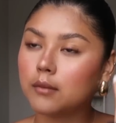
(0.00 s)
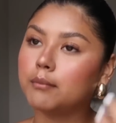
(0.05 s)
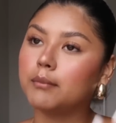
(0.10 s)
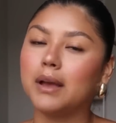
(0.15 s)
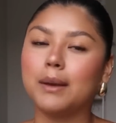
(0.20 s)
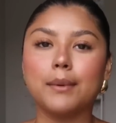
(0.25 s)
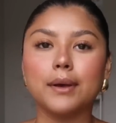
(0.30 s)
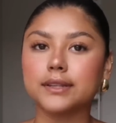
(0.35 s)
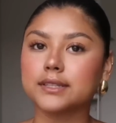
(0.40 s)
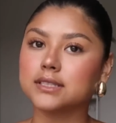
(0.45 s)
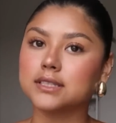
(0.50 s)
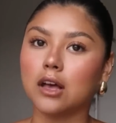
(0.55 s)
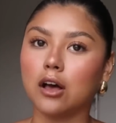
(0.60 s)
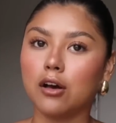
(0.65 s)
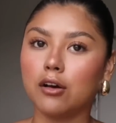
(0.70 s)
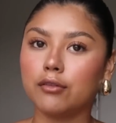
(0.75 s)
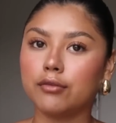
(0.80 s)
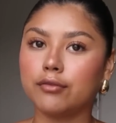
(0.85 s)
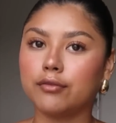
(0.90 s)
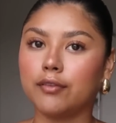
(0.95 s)
my best
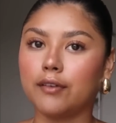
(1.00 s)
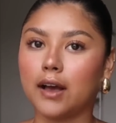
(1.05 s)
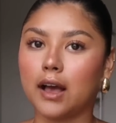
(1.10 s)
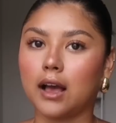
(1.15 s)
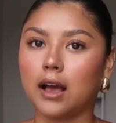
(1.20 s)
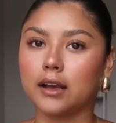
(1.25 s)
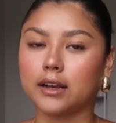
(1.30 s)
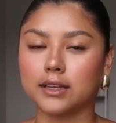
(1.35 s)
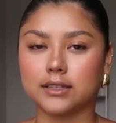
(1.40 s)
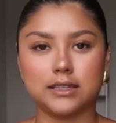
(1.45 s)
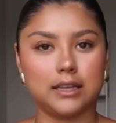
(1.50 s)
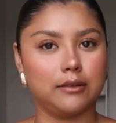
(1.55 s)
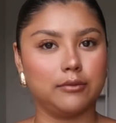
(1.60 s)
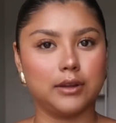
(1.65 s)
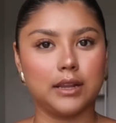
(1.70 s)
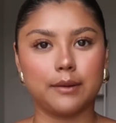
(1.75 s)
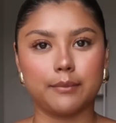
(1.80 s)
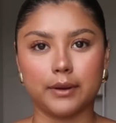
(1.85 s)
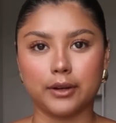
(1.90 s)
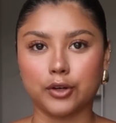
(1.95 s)
self because I would
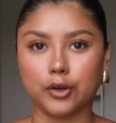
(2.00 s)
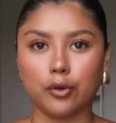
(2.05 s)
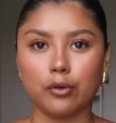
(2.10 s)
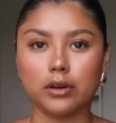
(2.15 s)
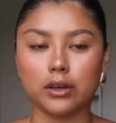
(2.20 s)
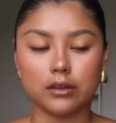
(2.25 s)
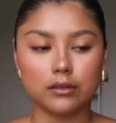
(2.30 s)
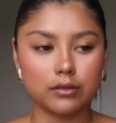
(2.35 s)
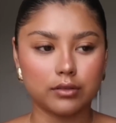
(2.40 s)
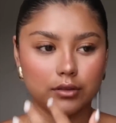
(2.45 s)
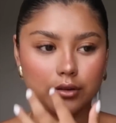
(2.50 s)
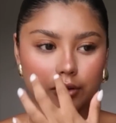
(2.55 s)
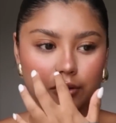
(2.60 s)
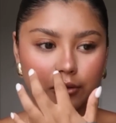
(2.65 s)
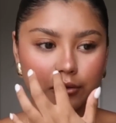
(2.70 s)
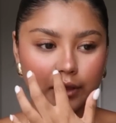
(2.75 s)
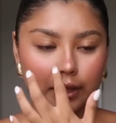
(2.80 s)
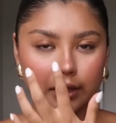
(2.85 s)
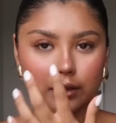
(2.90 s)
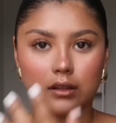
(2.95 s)
have been going
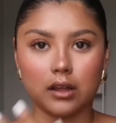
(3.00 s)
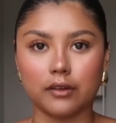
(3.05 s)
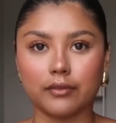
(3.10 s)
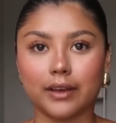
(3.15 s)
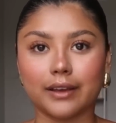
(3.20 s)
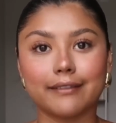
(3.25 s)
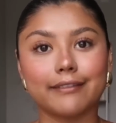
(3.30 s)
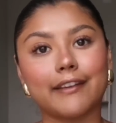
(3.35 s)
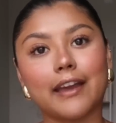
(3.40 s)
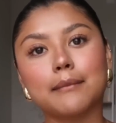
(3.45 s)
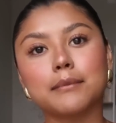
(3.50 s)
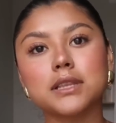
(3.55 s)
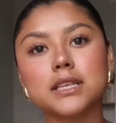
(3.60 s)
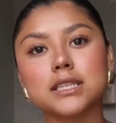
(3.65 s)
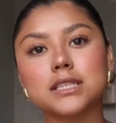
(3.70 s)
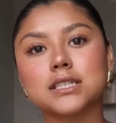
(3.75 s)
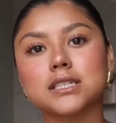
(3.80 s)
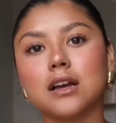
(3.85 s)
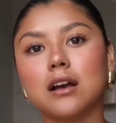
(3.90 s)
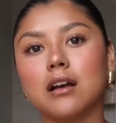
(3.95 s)
through like a lot of like family
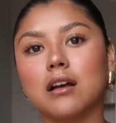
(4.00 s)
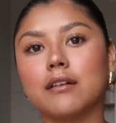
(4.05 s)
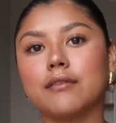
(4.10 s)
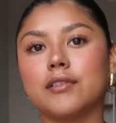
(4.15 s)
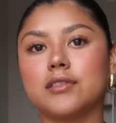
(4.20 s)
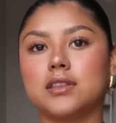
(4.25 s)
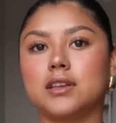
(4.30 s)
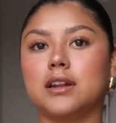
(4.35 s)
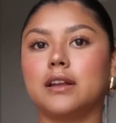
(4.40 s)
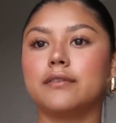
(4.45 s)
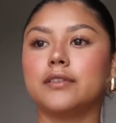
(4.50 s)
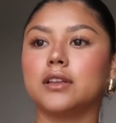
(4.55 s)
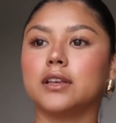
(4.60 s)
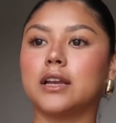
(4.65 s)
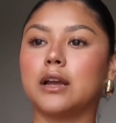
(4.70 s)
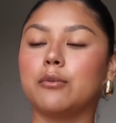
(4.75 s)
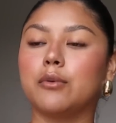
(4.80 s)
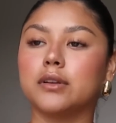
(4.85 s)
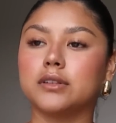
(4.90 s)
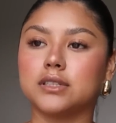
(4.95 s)
stuff, and then I feel like
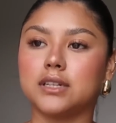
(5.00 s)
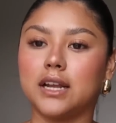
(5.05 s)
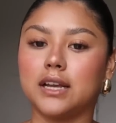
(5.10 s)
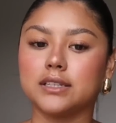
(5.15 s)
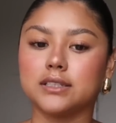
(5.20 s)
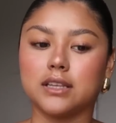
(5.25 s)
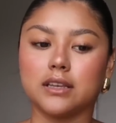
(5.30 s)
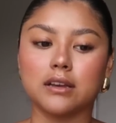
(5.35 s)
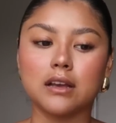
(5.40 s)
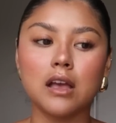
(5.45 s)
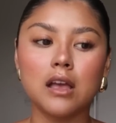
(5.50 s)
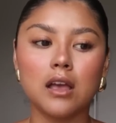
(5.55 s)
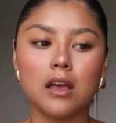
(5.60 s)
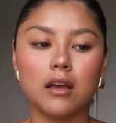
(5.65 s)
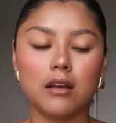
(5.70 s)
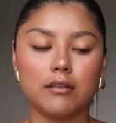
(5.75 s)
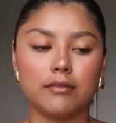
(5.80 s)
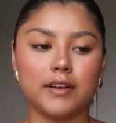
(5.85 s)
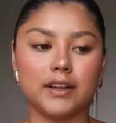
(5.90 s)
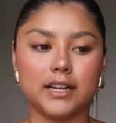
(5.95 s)
I wasn't as like
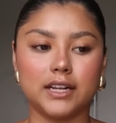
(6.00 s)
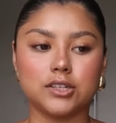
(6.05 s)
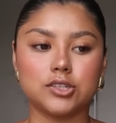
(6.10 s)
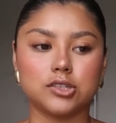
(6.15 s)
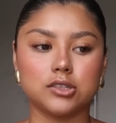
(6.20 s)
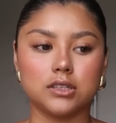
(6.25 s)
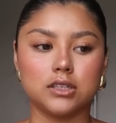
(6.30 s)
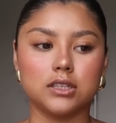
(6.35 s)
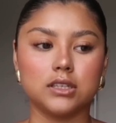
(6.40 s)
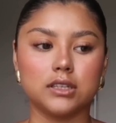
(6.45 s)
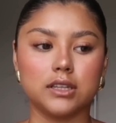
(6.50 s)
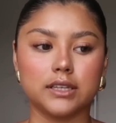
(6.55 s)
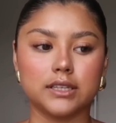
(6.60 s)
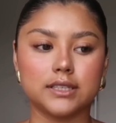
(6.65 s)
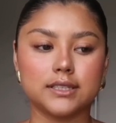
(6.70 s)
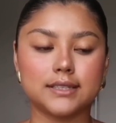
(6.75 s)
financially like